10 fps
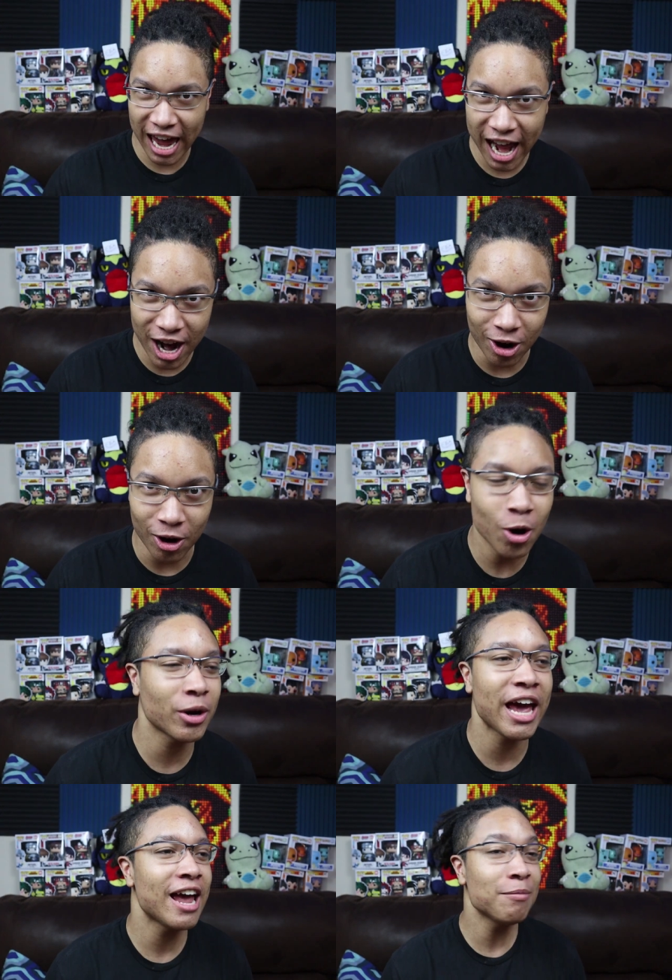care,
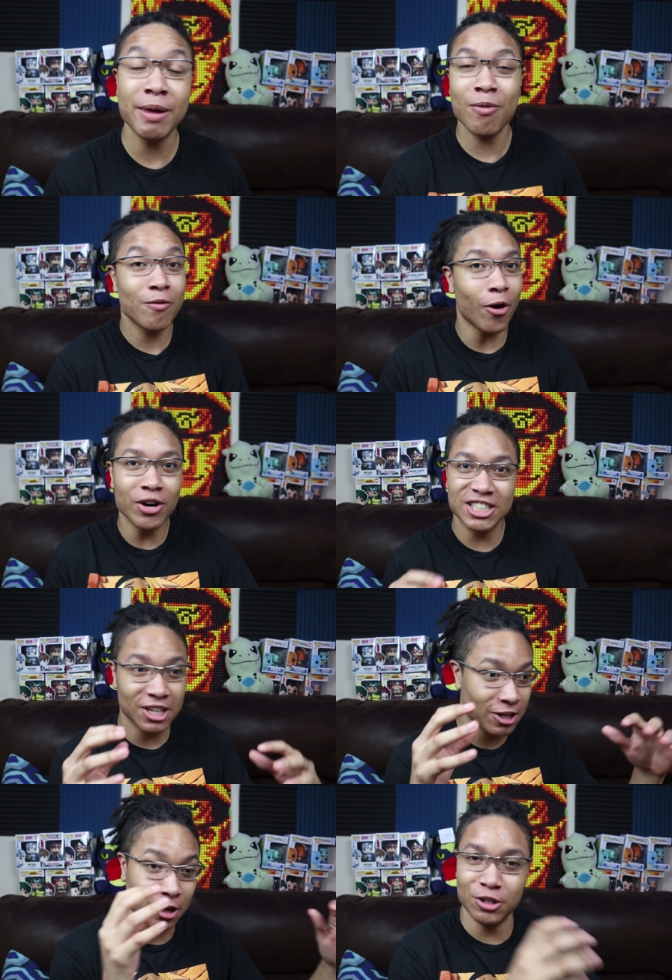okay? People have already
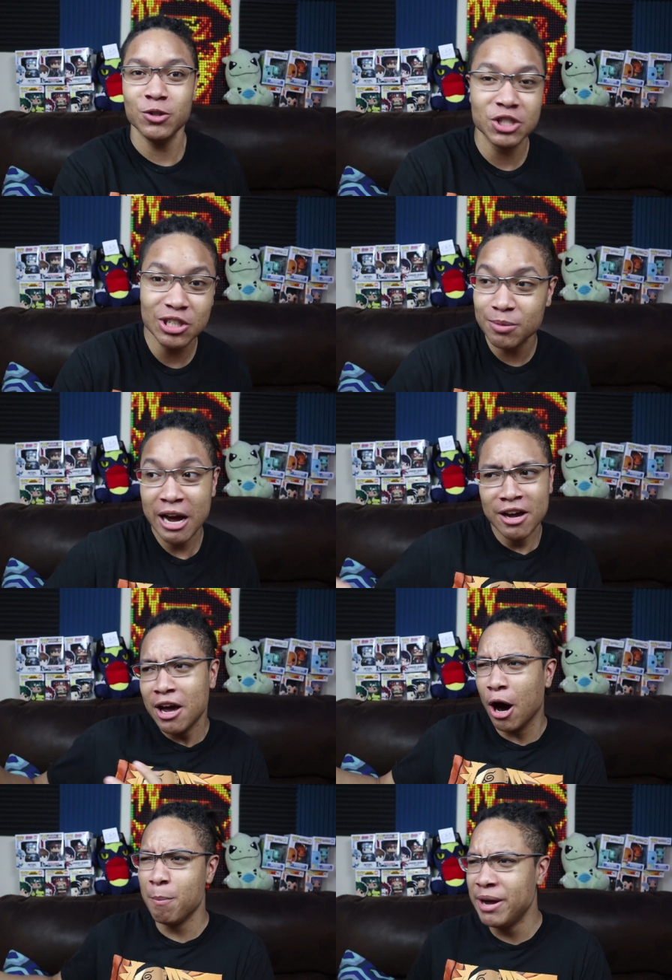done it on YouTube,
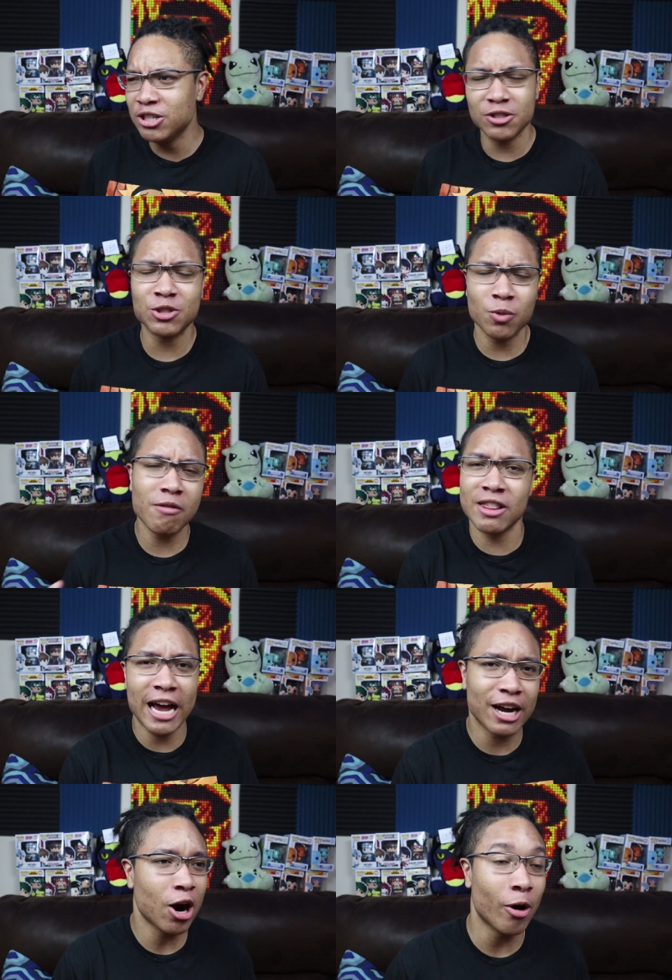on Pinterest, wherever whoever the
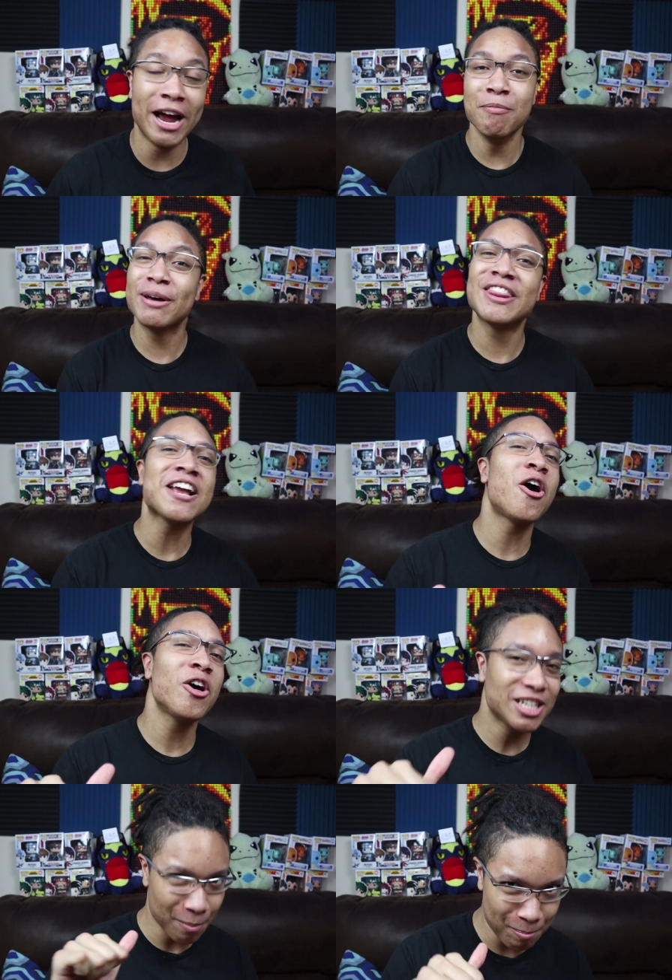heck, alright? But they
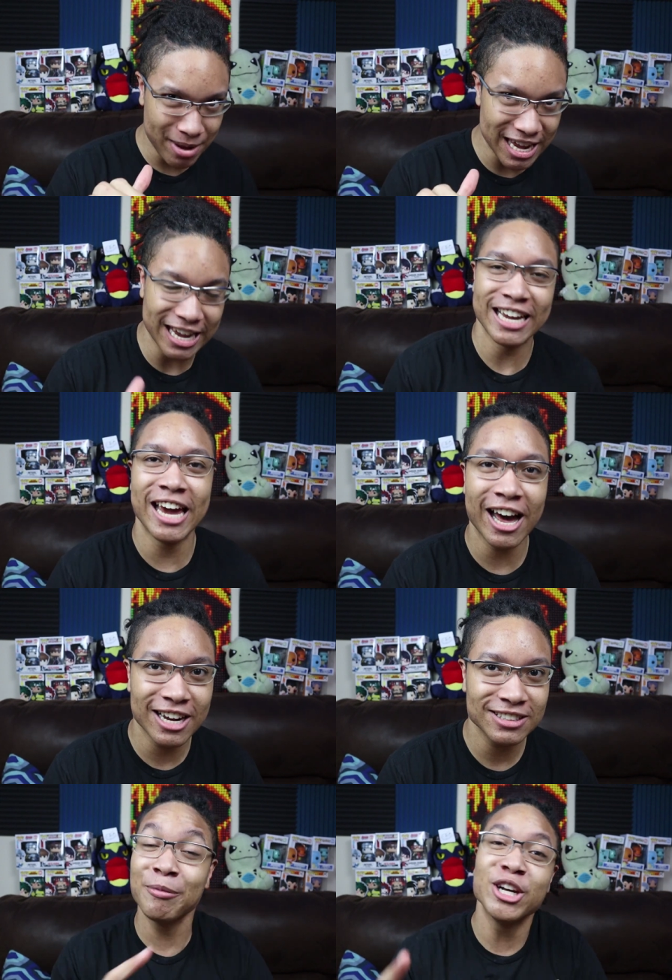aren't me, got
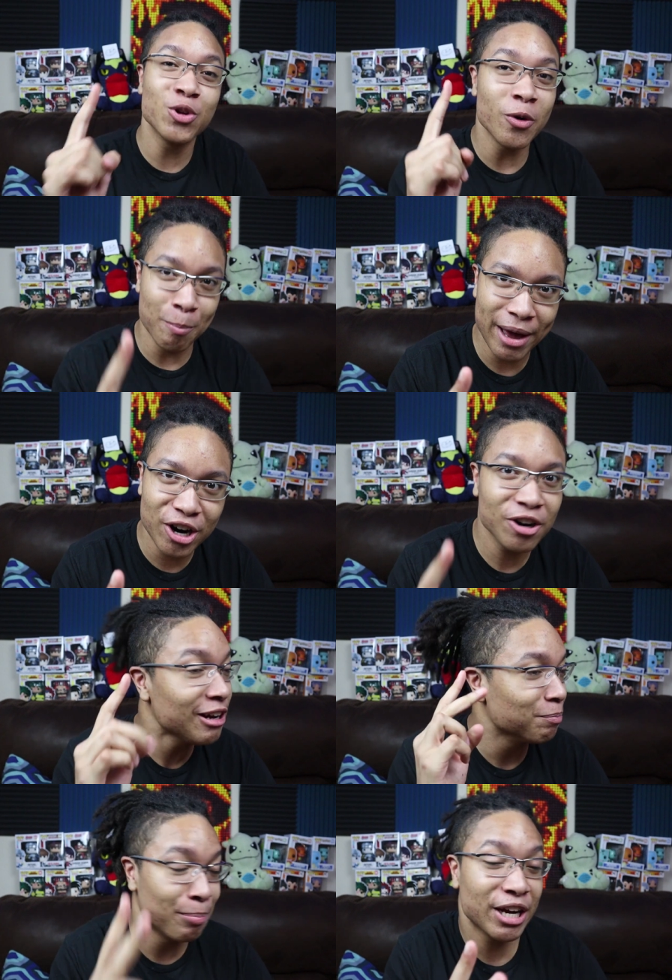it? I'm gonna do it
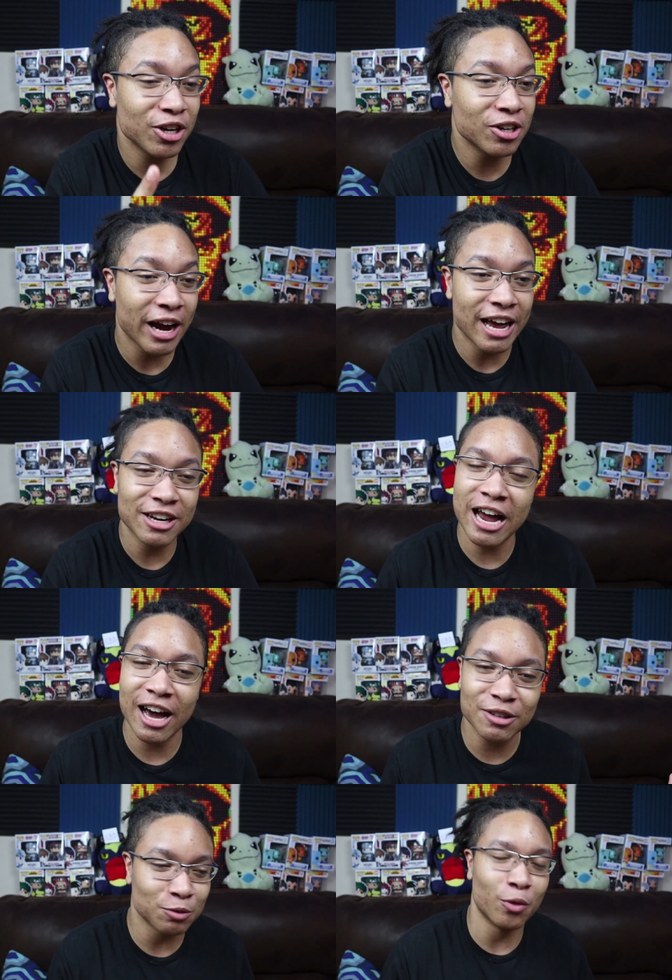better, bigger, and
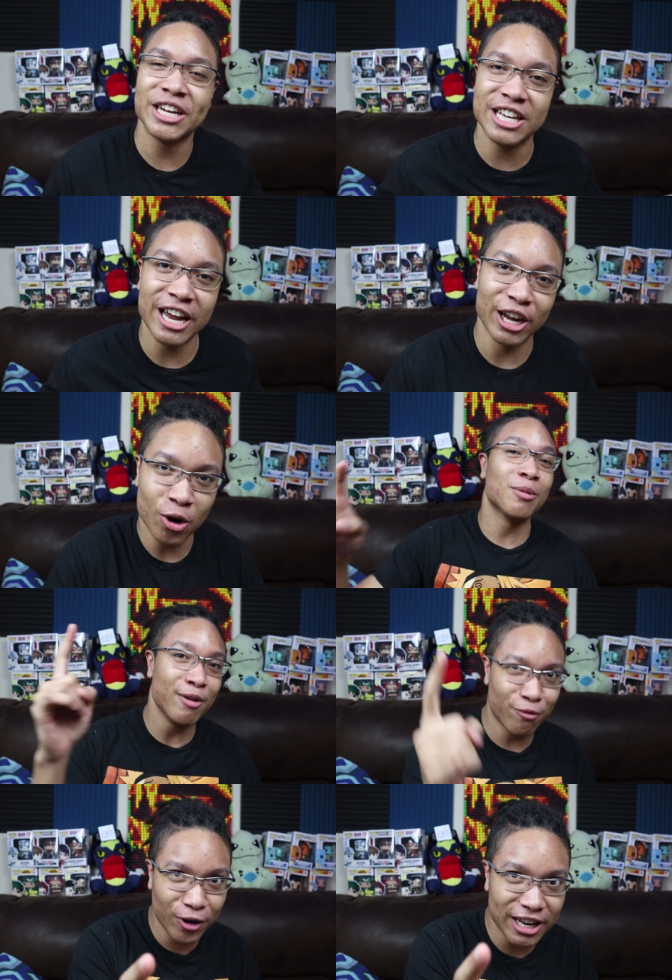not rinky-dink. It's gonna
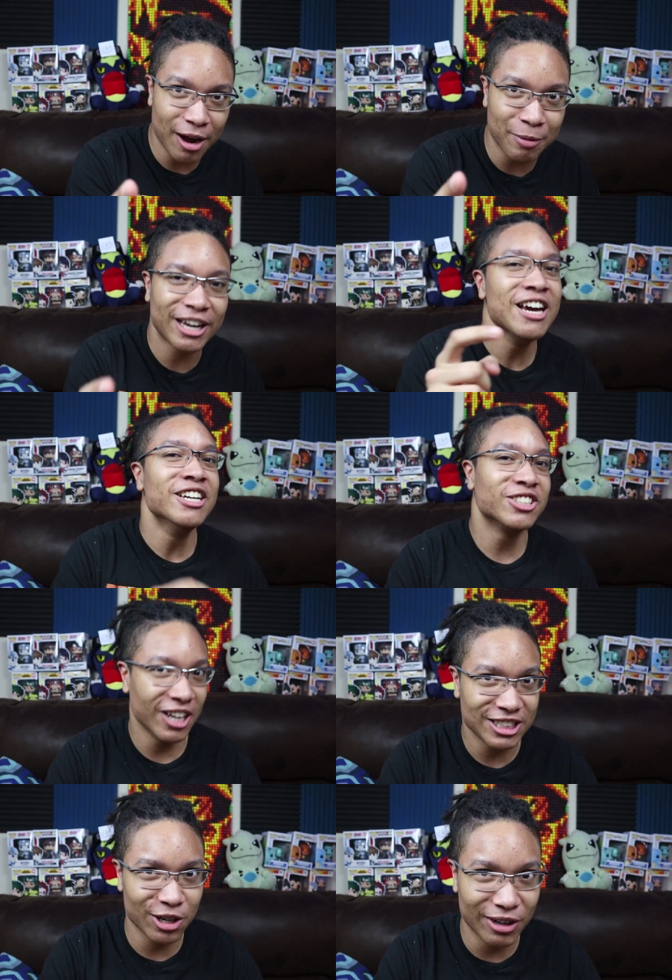be freaking epic, so
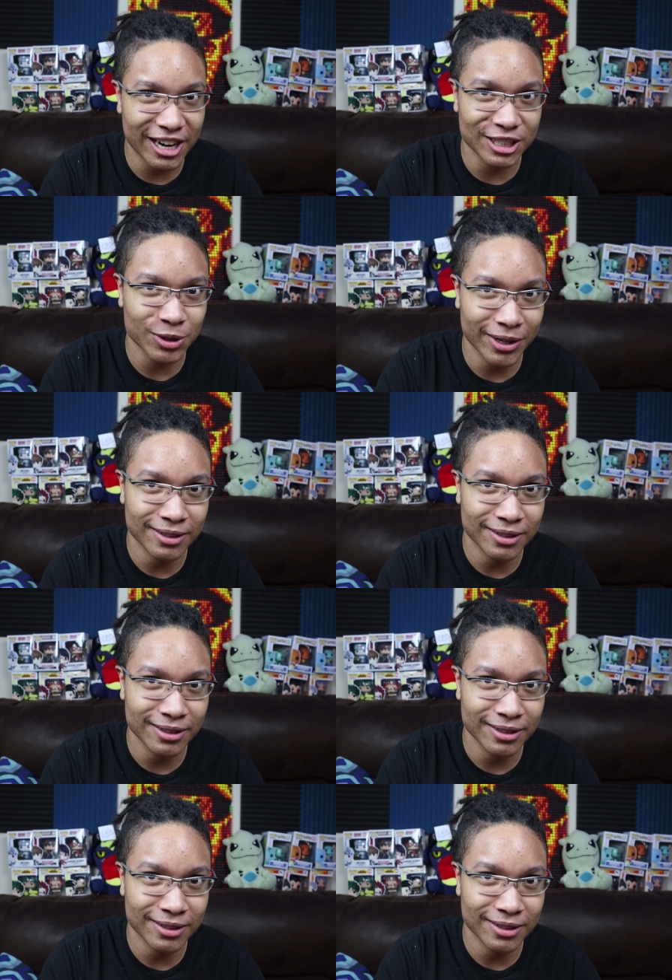let's get right into